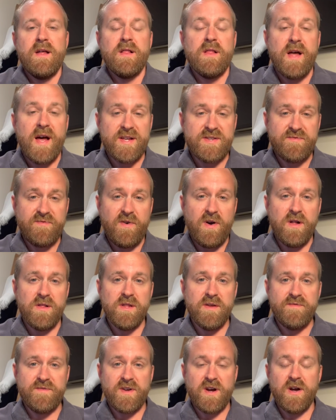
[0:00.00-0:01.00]
Last fall,
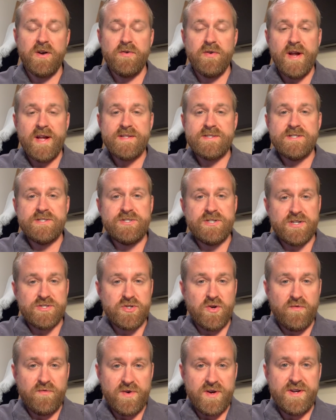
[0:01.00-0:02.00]
Lyft cut rates in
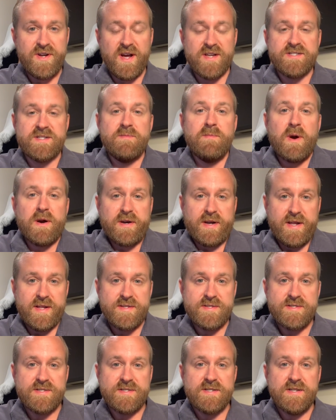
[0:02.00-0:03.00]
just over 12
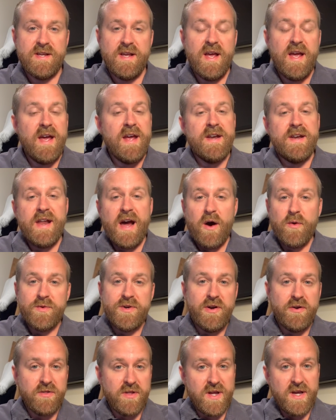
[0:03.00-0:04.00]
markets. Now,
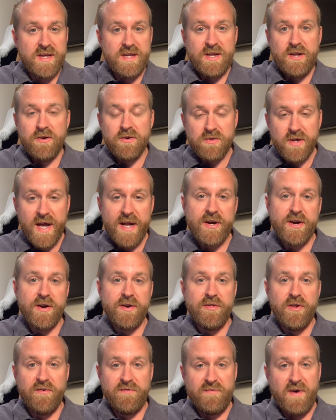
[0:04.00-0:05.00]
nearly a year later,
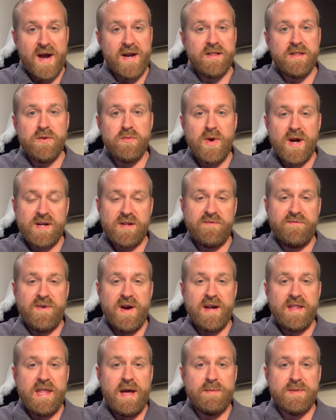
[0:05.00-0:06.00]
they're finally
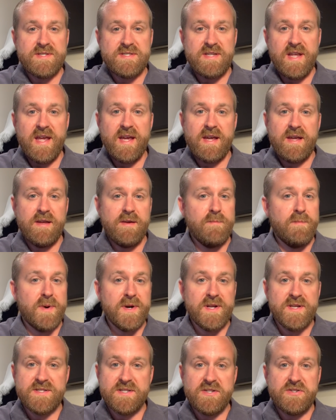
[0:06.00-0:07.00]
rectifying that mistake.
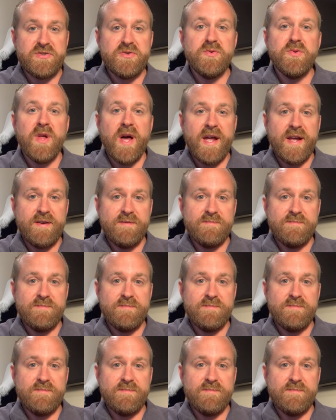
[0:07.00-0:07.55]
But is it too late?